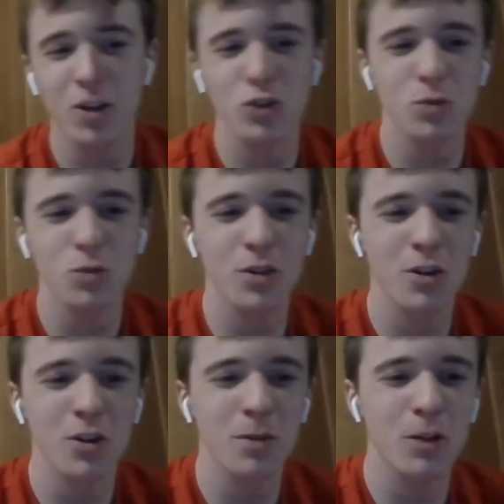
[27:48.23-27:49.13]
Like, some of the
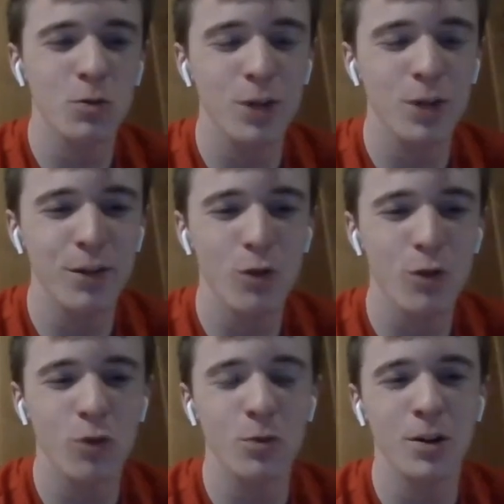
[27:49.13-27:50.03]
time they looked really
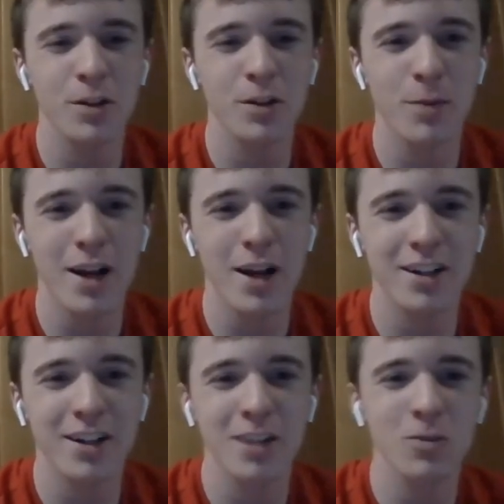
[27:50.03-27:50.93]
vulnerable at the back,
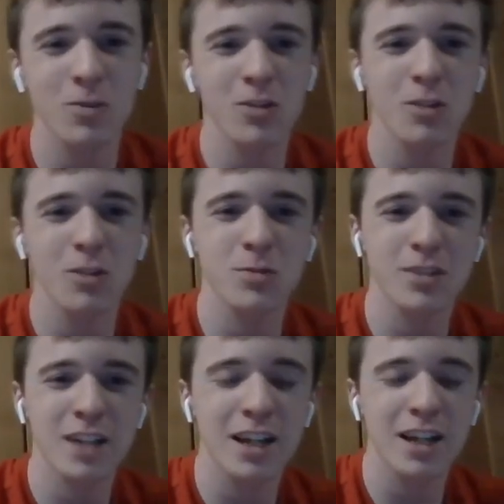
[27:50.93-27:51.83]
and then other times
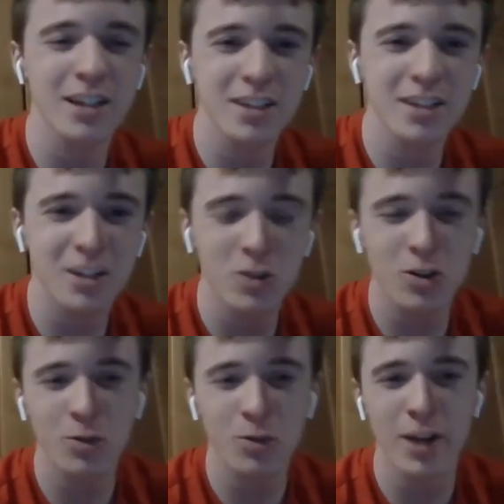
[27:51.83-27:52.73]
they
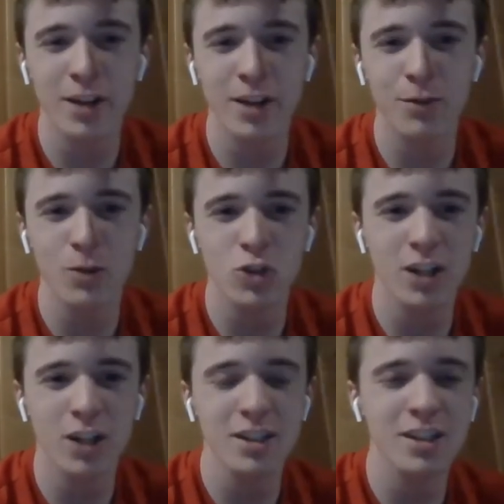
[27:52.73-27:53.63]
started creating a few
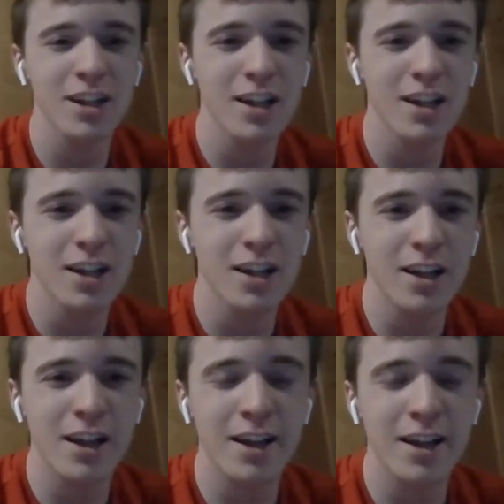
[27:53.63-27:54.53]
chances.
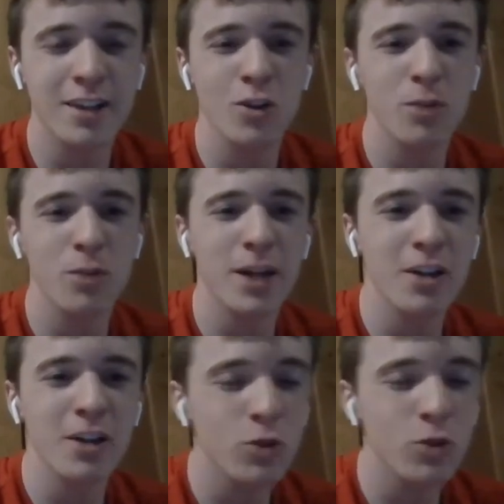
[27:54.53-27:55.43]

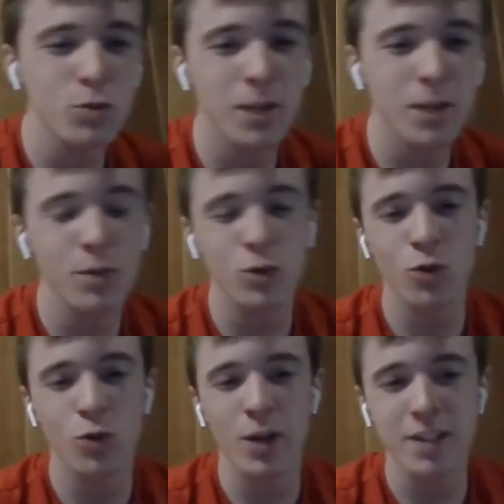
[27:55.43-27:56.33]
Yarmolenko, he doesn't play much
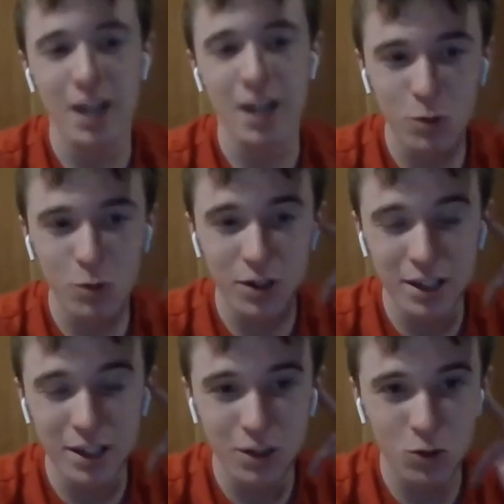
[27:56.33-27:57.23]
for West Ham, but
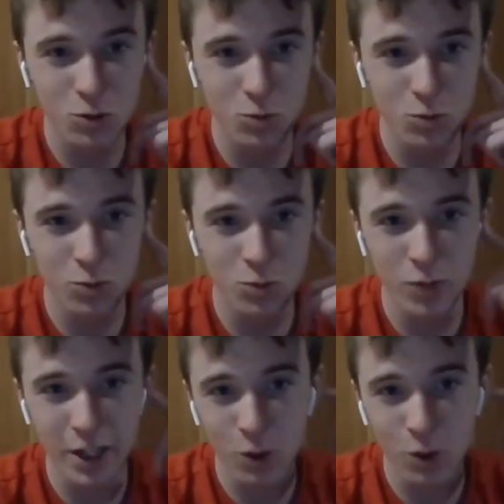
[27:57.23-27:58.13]
he looks
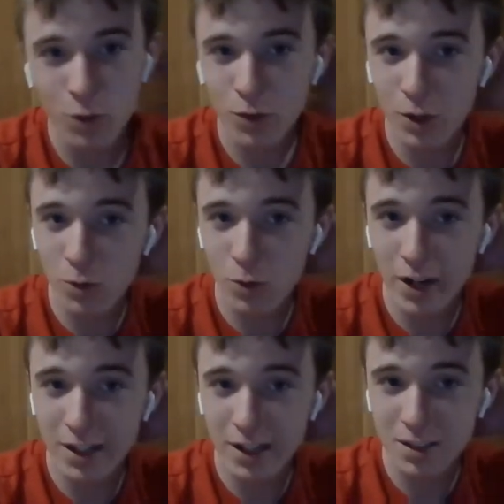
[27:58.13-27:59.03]
really good for
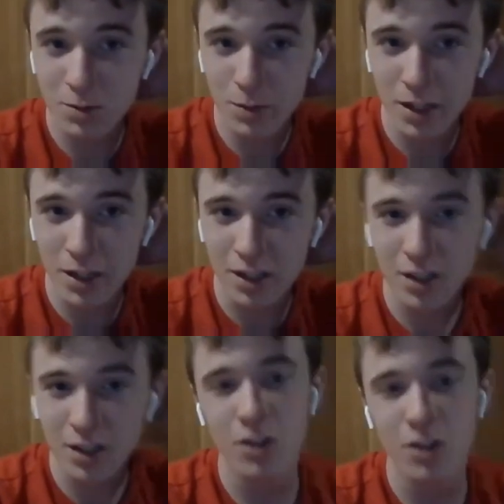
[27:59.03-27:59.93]
Ukraine. He seems to be
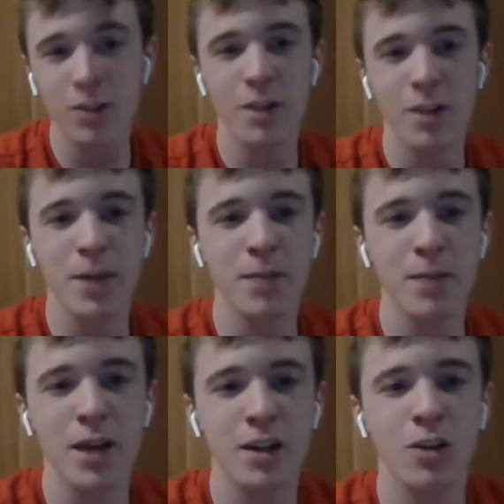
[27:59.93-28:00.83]
kind of their main
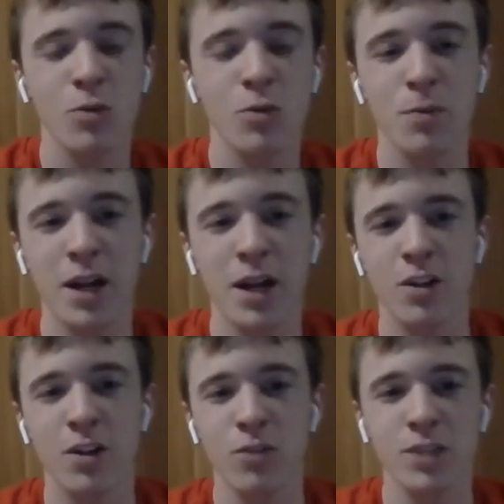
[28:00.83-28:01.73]
man, along with
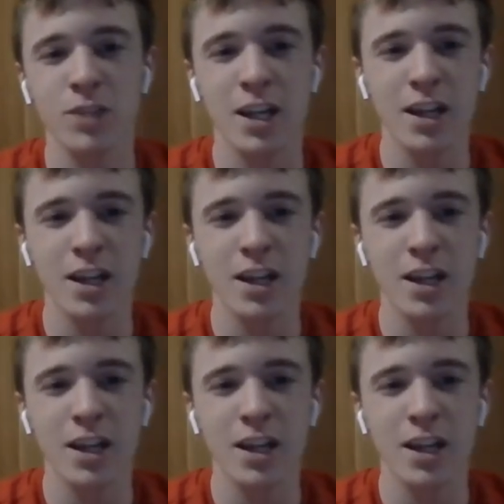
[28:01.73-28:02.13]
Malianovsky.